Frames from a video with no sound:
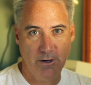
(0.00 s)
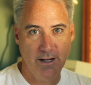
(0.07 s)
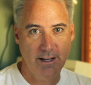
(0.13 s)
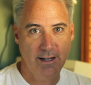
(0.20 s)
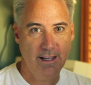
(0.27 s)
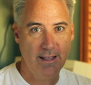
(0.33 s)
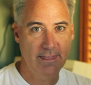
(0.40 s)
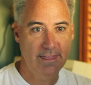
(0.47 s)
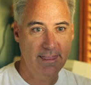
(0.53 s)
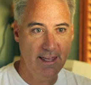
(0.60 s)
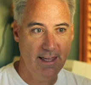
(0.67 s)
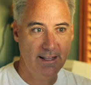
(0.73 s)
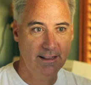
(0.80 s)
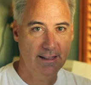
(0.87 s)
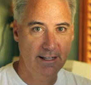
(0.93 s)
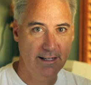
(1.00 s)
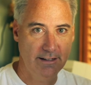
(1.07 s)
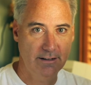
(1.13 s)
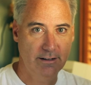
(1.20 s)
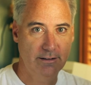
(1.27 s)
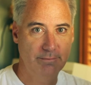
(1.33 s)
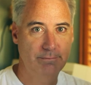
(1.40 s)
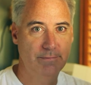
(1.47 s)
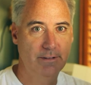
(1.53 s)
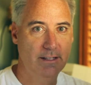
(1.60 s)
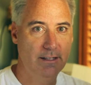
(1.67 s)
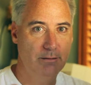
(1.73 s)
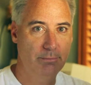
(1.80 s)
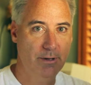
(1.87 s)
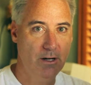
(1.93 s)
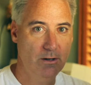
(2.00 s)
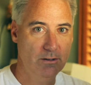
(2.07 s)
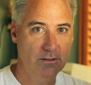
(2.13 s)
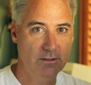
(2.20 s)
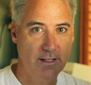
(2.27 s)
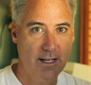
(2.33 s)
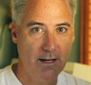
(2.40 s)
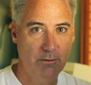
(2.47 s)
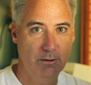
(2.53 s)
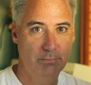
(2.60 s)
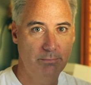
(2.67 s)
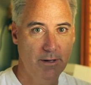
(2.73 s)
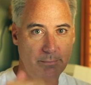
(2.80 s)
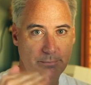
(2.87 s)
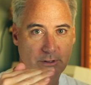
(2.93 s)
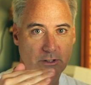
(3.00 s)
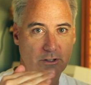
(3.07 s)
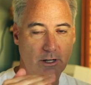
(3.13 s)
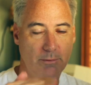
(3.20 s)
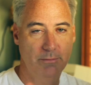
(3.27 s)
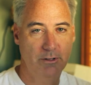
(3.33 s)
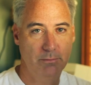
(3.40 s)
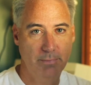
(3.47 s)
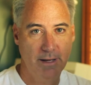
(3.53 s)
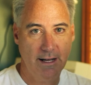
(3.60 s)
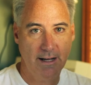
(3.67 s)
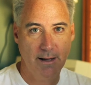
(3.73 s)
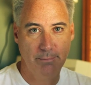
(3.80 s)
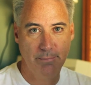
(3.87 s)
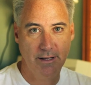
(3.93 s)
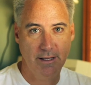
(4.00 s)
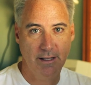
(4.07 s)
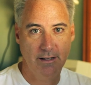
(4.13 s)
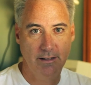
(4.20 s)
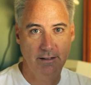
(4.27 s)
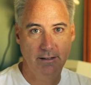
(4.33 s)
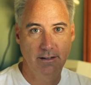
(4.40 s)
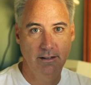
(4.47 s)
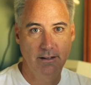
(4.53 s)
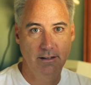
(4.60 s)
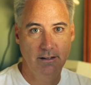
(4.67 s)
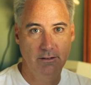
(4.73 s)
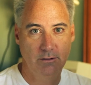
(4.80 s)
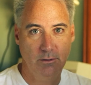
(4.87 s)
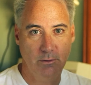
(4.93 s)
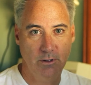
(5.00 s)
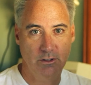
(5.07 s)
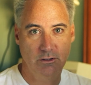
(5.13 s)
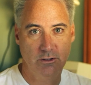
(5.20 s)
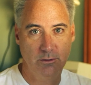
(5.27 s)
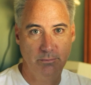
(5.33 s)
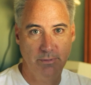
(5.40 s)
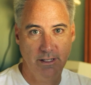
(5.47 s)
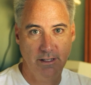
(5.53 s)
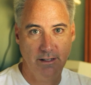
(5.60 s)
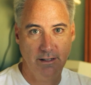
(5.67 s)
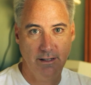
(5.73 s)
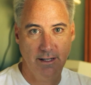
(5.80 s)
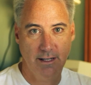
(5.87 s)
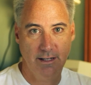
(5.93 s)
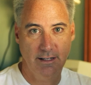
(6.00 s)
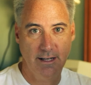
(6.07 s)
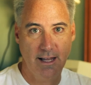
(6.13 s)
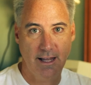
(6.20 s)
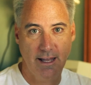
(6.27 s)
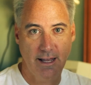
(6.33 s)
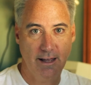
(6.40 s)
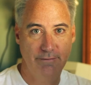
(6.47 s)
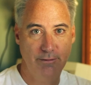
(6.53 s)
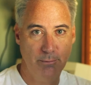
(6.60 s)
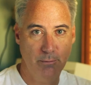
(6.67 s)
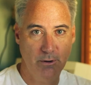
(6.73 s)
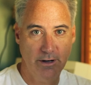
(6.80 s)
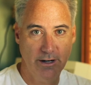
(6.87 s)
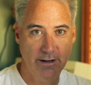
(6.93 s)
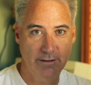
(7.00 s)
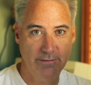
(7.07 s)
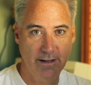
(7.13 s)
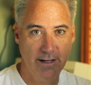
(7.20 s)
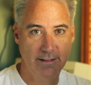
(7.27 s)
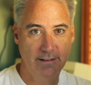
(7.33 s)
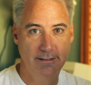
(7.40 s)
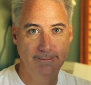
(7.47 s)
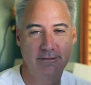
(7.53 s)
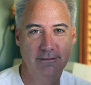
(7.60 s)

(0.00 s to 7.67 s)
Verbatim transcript: And then later in post, I would bump the sharpness back up again to where it should be and not have the moire effect.